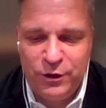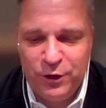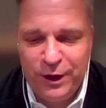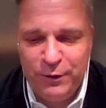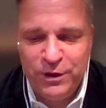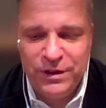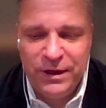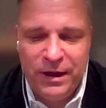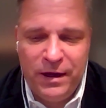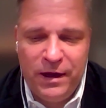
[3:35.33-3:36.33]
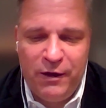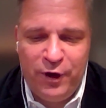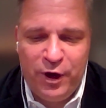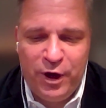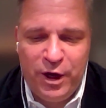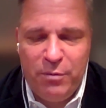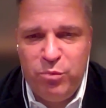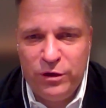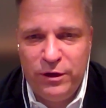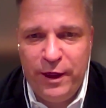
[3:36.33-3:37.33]
So that was a very
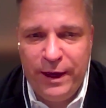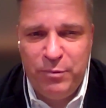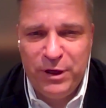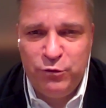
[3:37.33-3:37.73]
important thing.